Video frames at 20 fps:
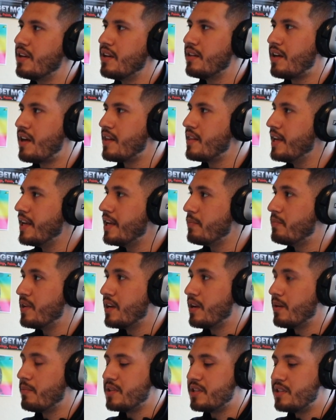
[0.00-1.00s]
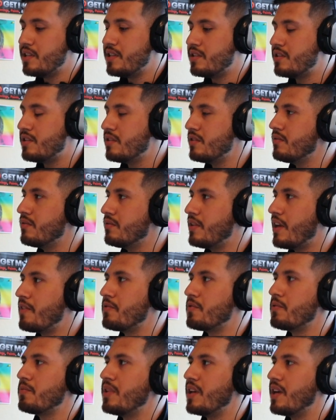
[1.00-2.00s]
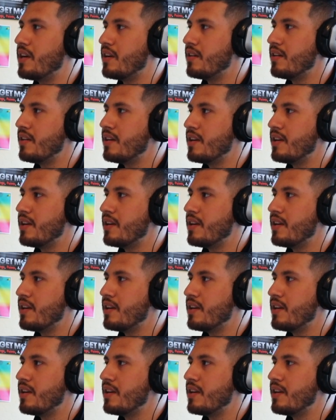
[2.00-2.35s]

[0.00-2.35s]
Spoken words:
thought they could pick up a D2 level player.